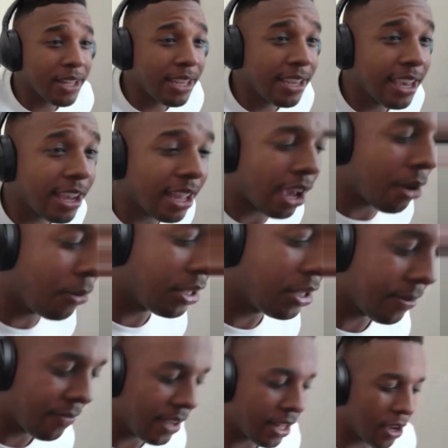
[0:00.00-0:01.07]
company. I
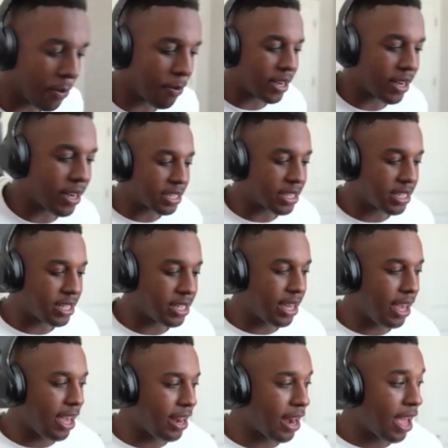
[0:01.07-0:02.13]
was in video
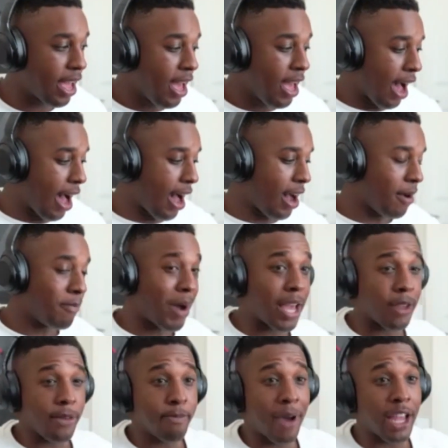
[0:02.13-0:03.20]
production.
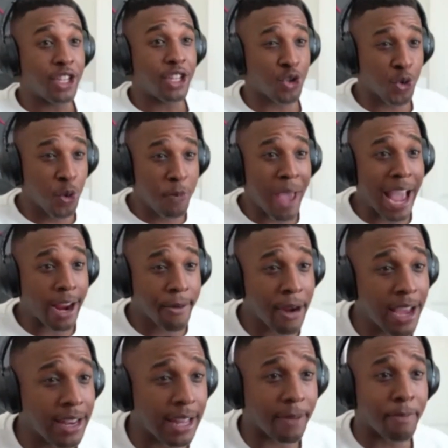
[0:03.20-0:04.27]
My true
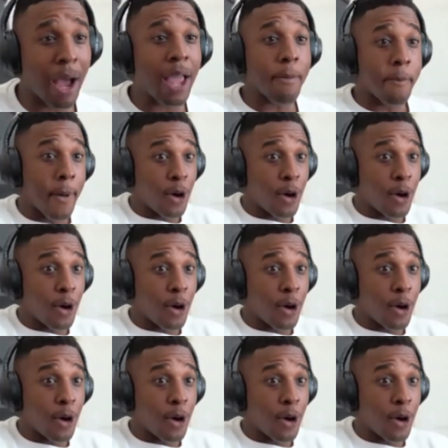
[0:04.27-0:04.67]
background, like